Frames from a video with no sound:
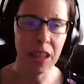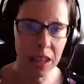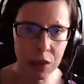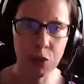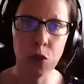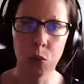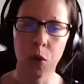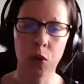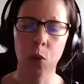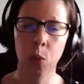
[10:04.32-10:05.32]
if you
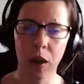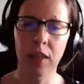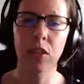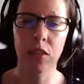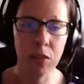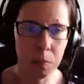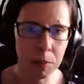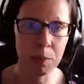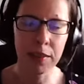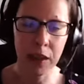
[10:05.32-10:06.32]
work with the
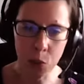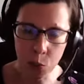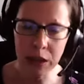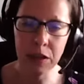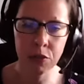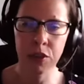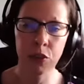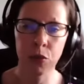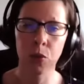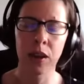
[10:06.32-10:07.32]
people that really
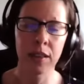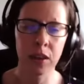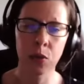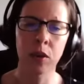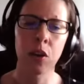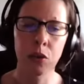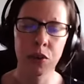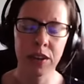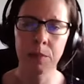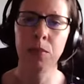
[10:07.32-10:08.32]
fit you and that you can
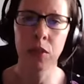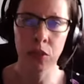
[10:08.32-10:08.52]
offer them